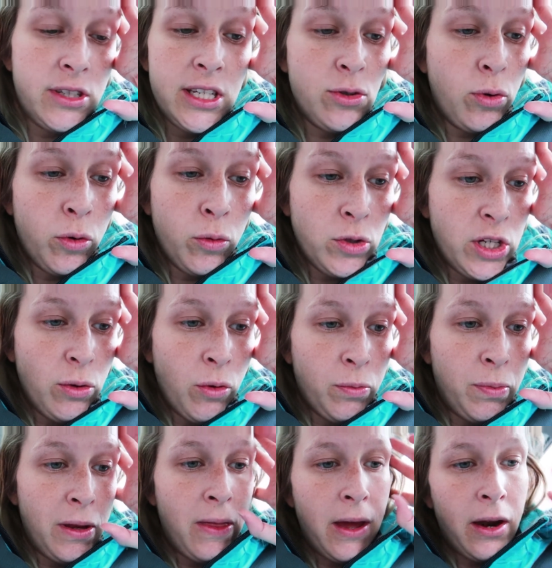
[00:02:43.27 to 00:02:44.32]
She
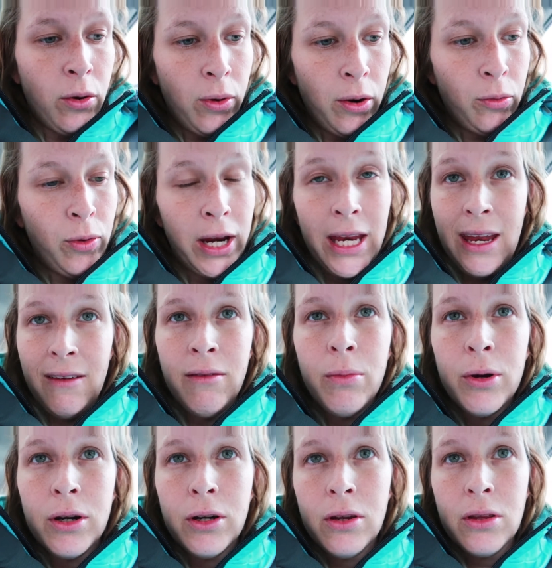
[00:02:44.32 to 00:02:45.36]
won't be there when we give
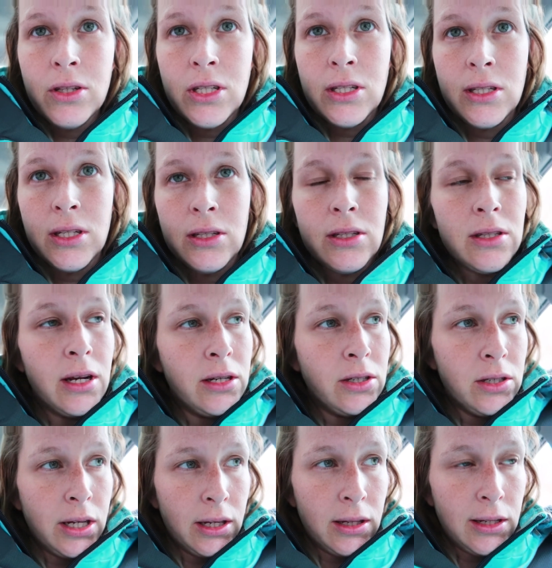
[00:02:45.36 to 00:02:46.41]
birth. She's just there
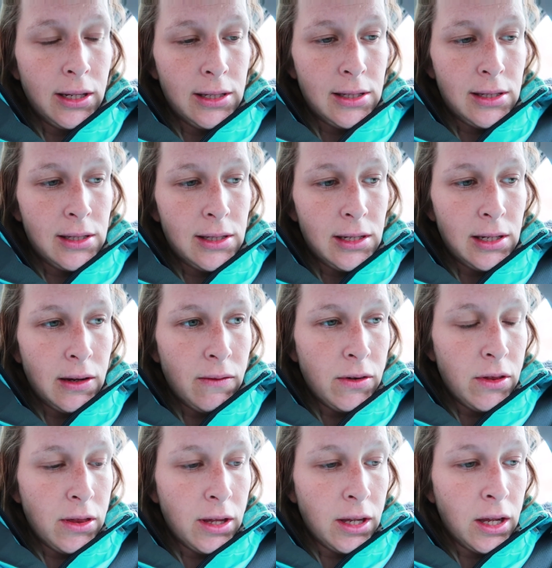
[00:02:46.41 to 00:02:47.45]
to take the tests and
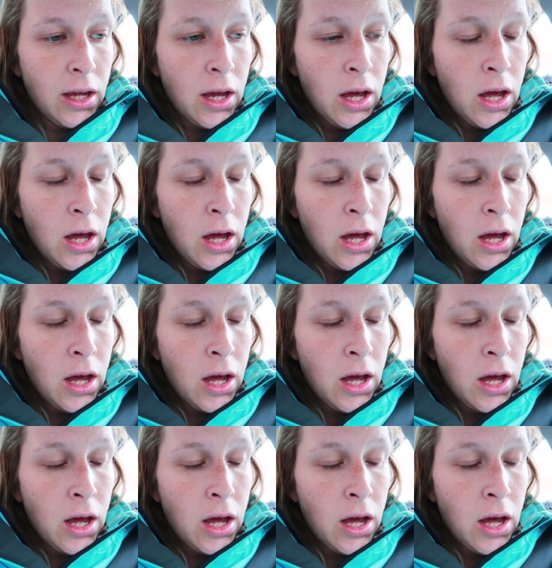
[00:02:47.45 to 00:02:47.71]
everything.